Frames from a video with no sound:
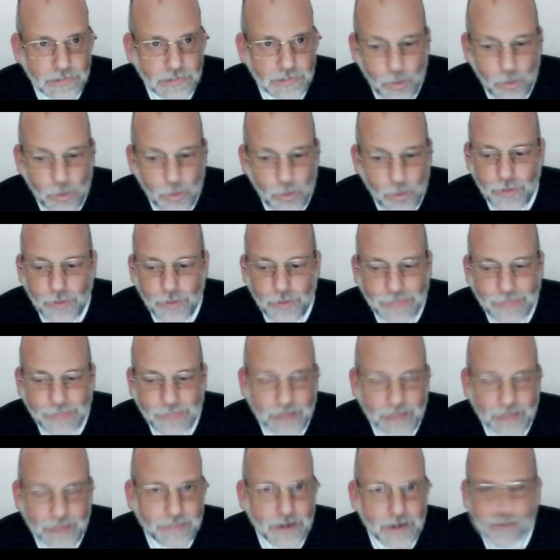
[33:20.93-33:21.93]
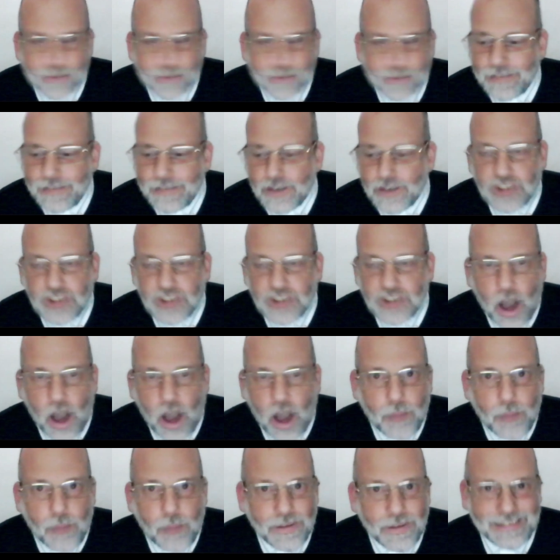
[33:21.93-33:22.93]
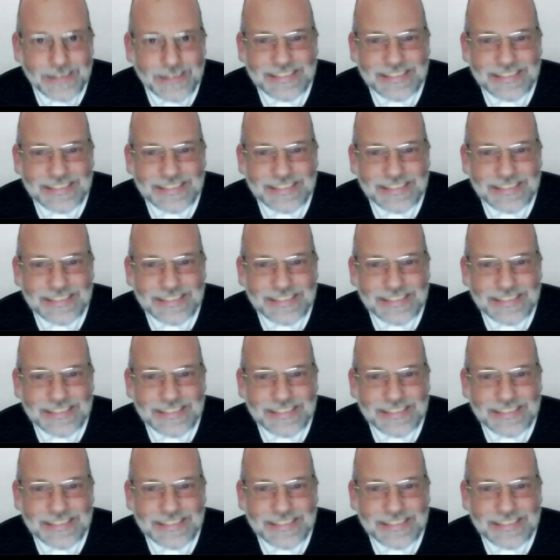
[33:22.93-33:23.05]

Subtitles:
They want to rip their job